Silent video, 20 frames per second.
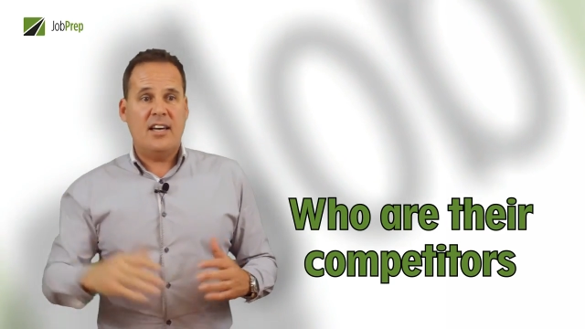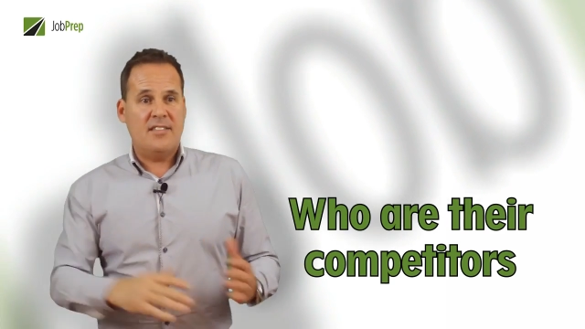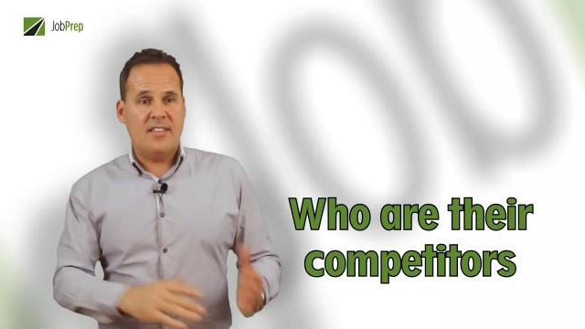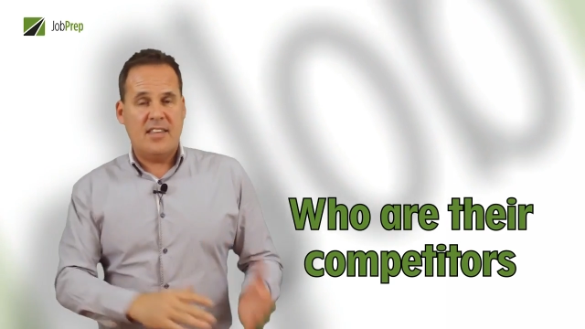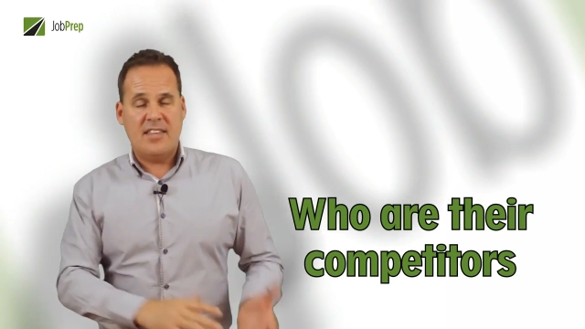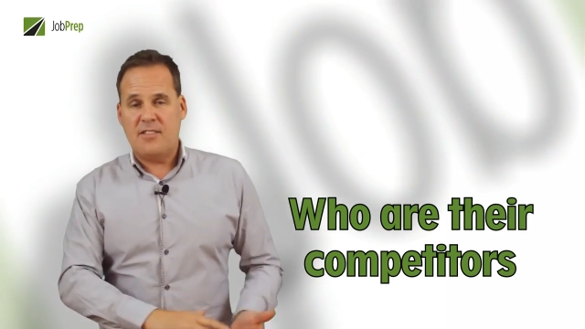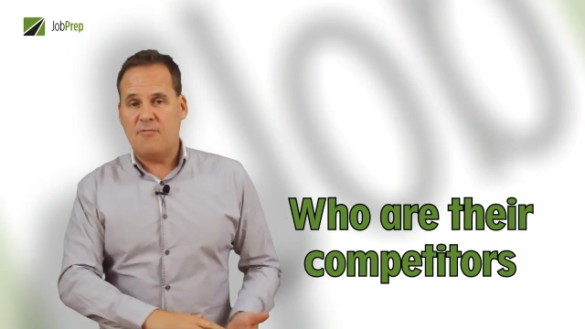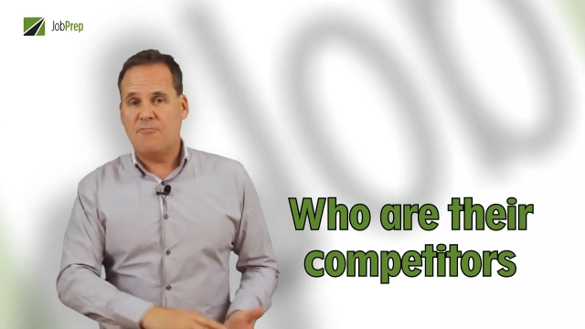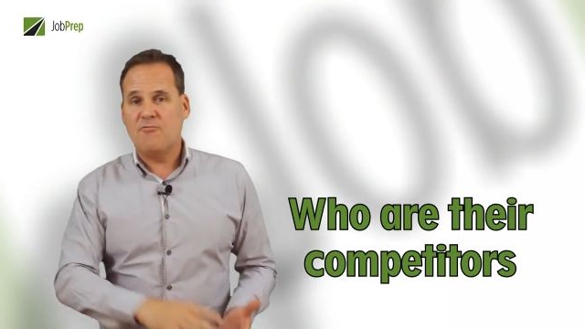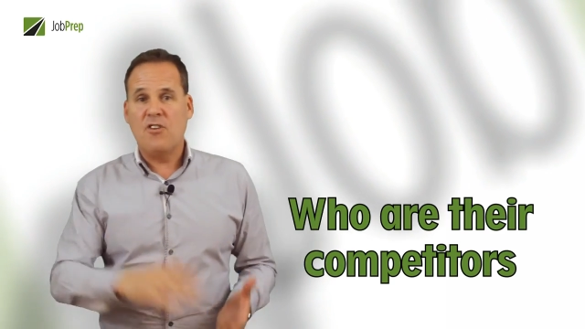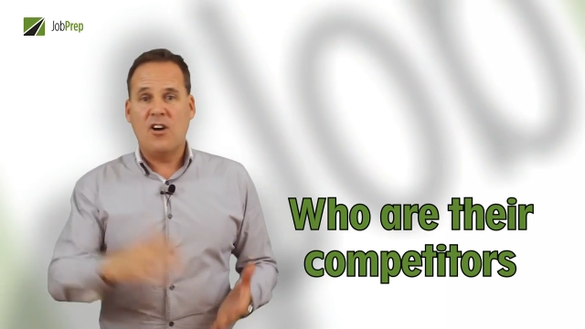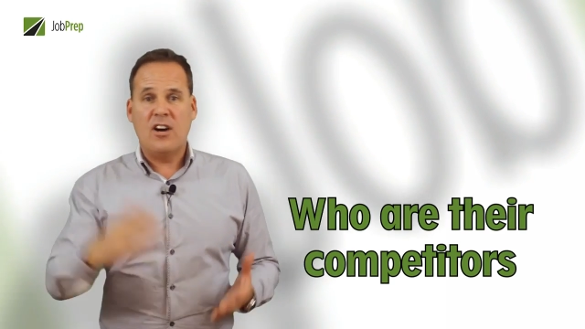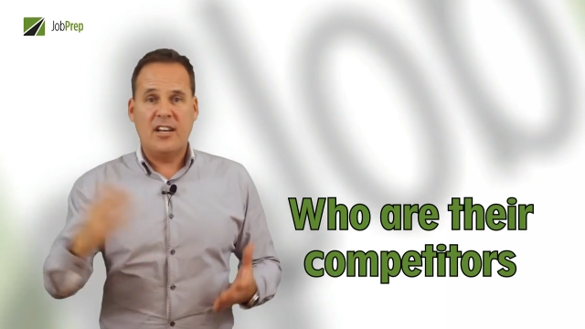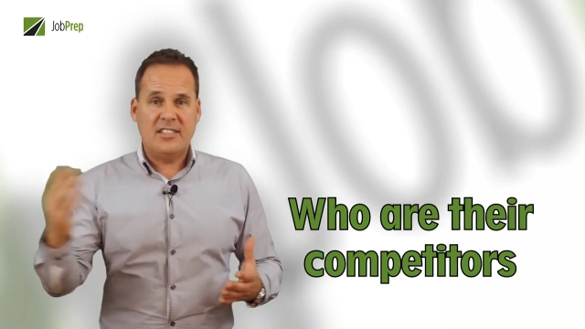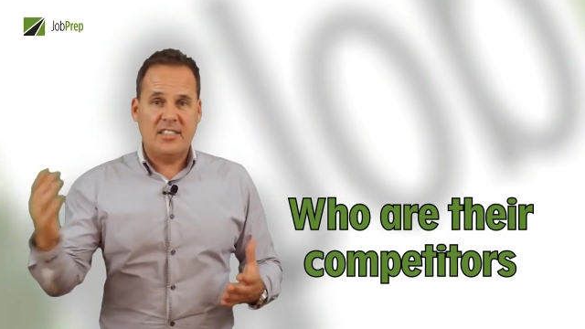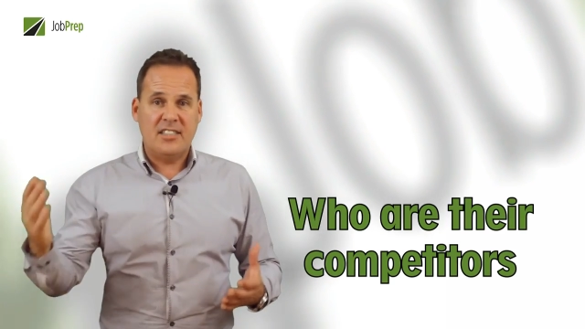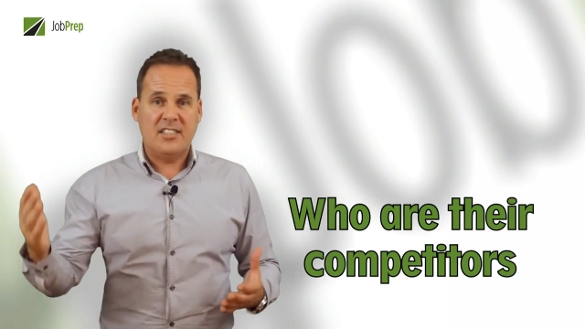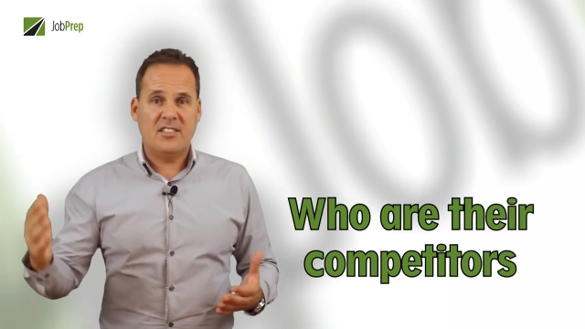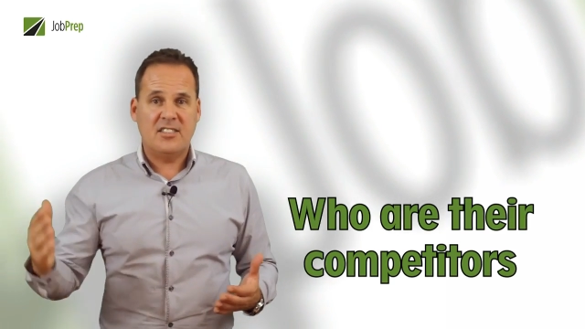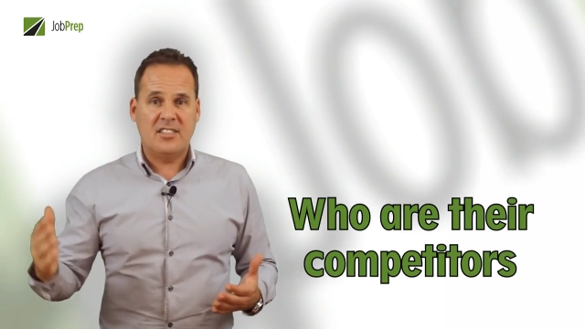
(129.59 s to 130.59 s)
Are they the
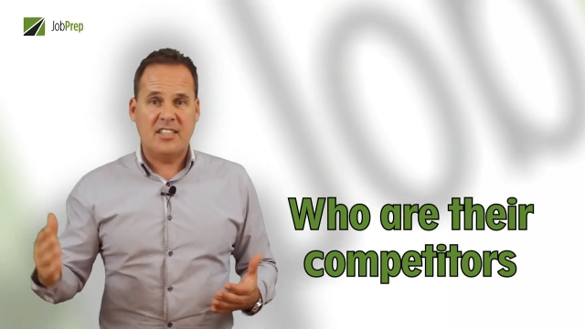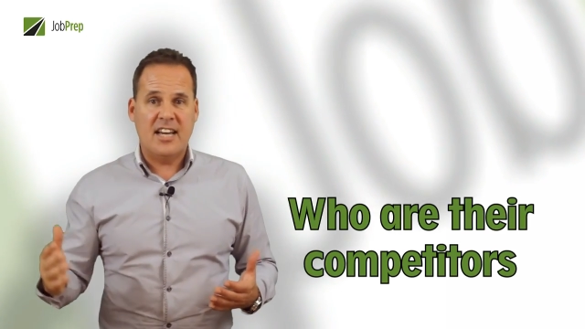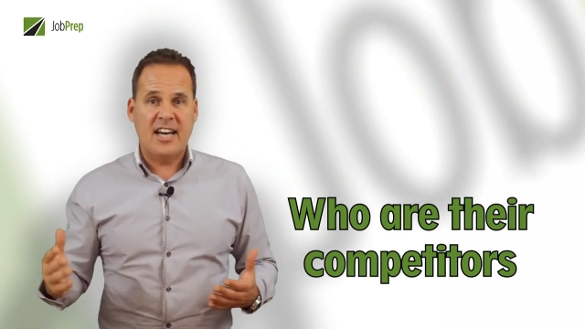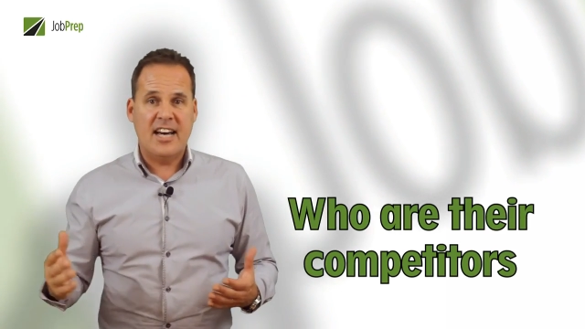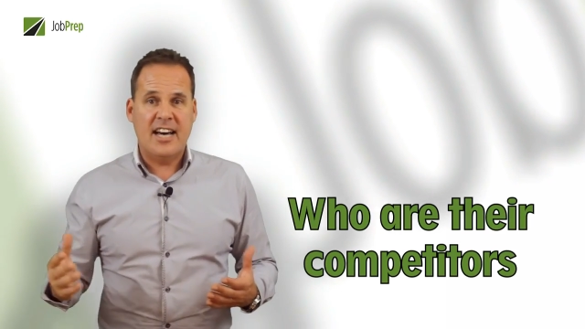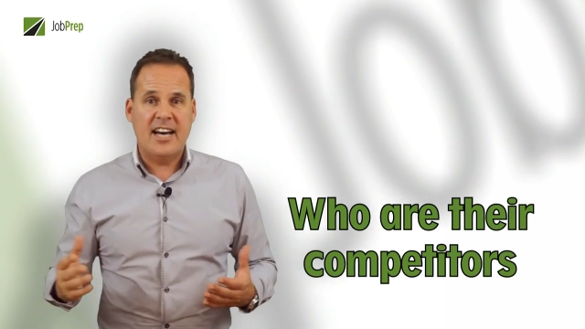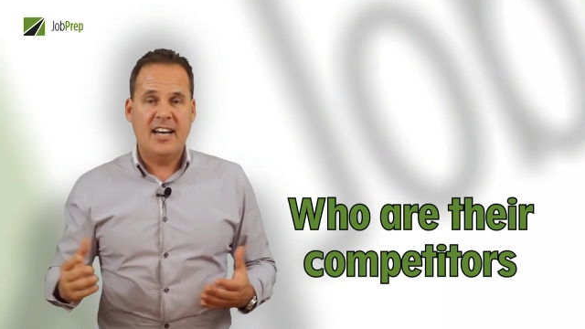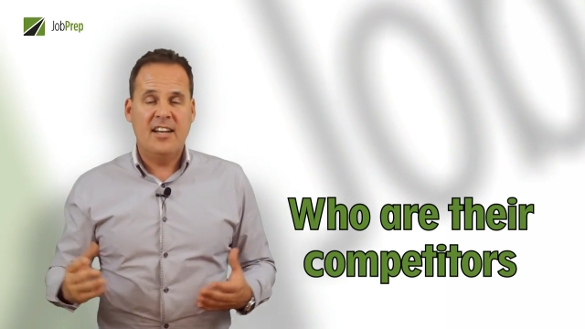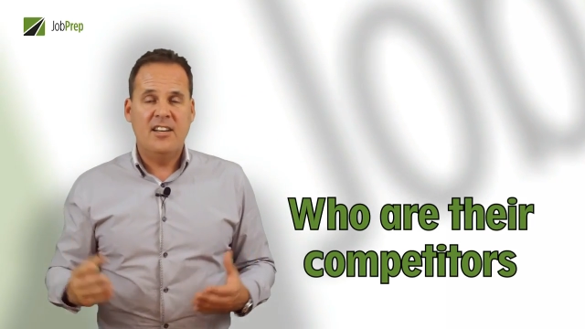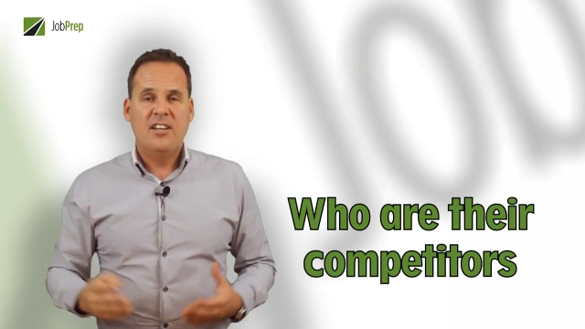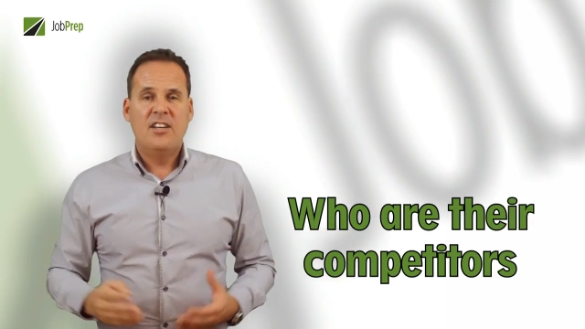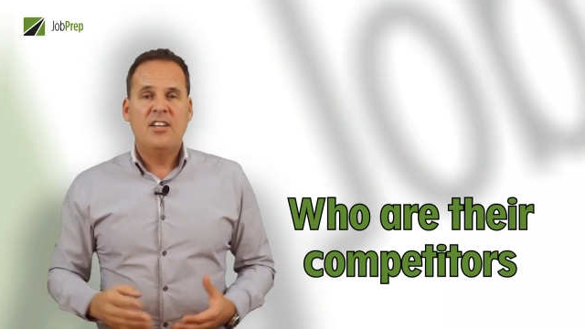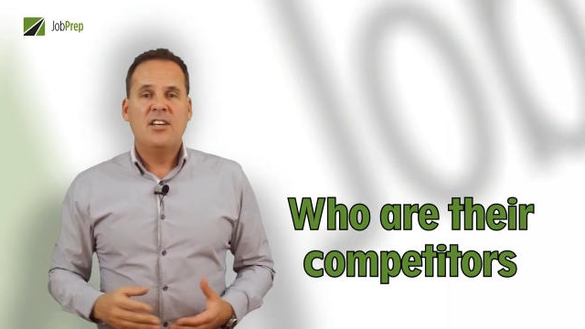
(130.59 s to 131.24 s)
rising star?